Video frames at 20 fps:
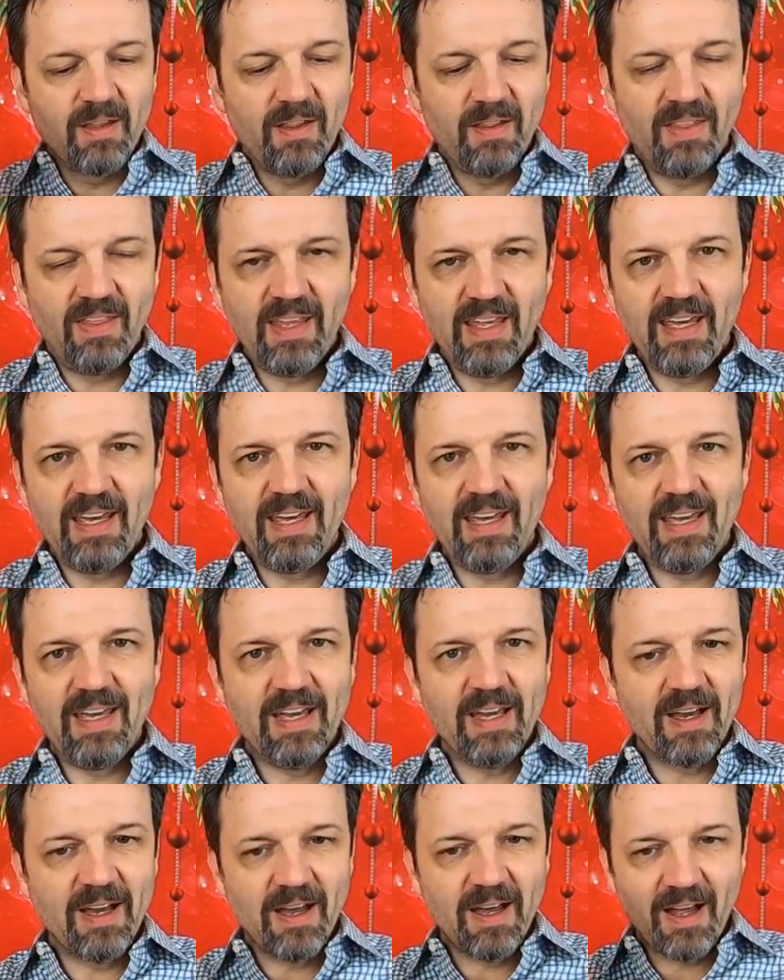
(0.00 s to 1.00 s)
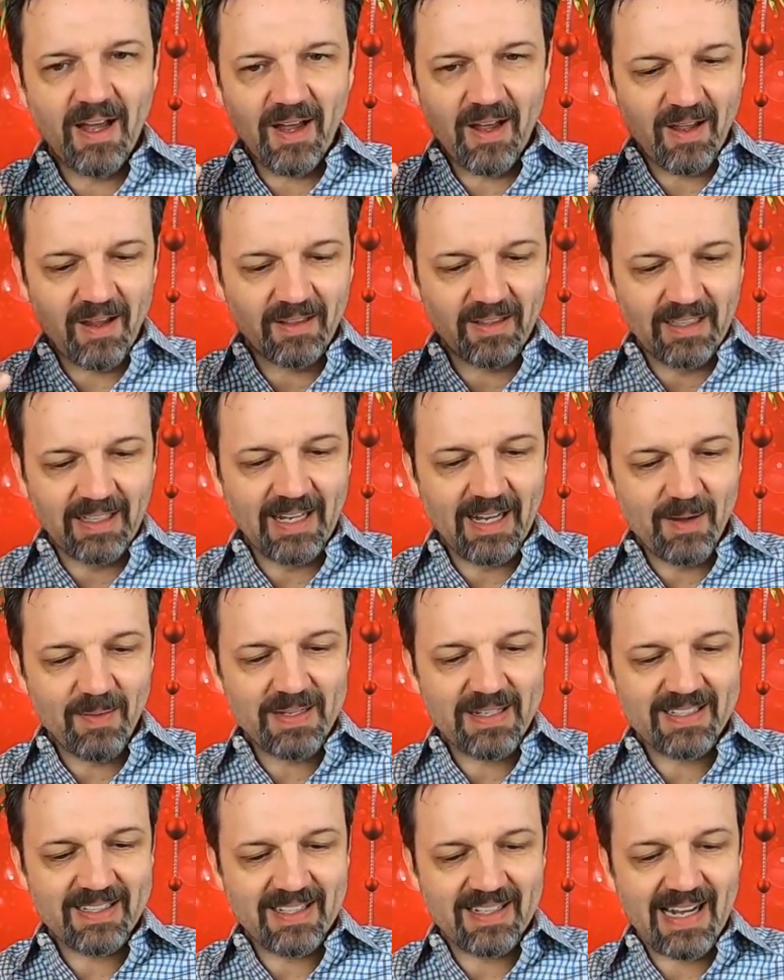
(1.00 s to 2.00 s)
The
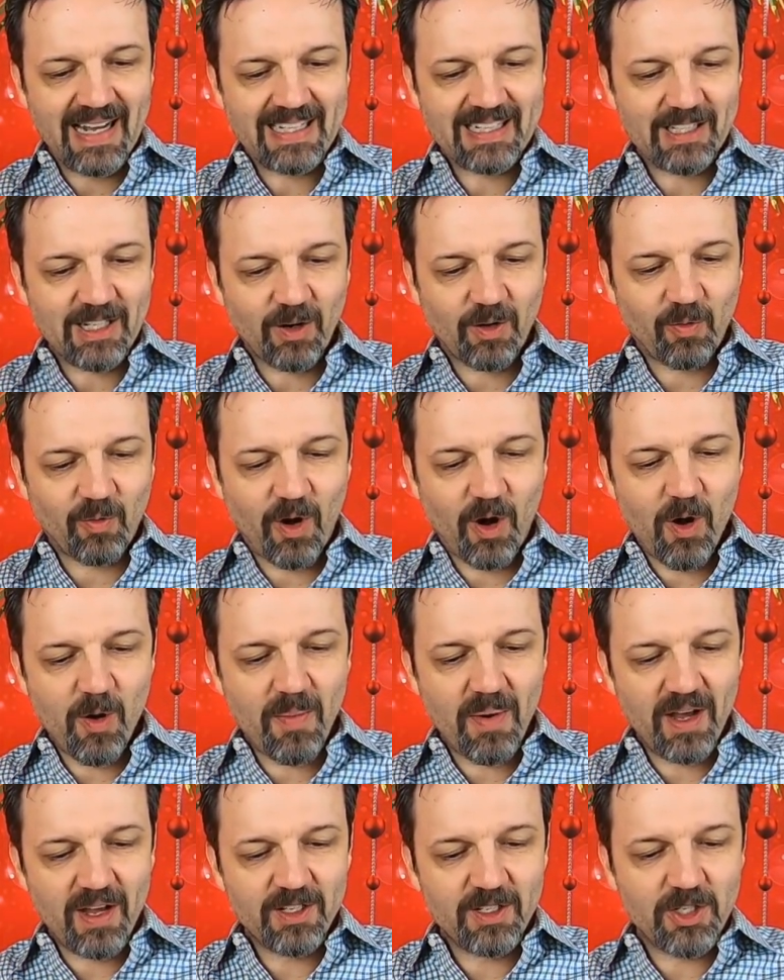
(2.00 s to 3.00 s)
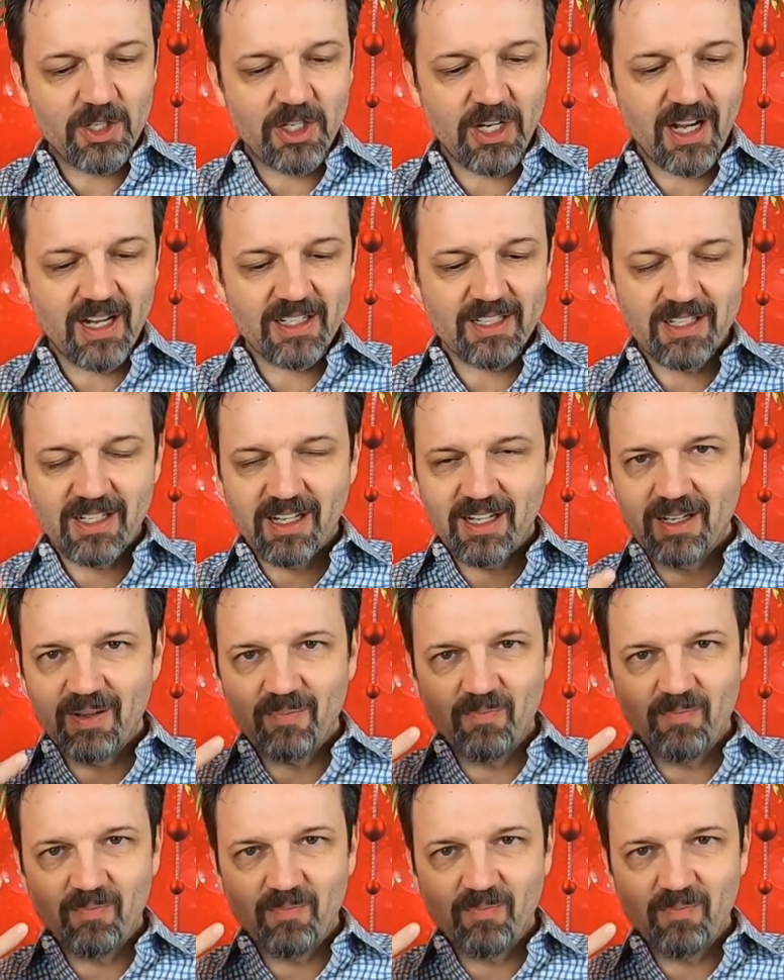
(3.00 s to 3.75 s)
lemon zest aroma just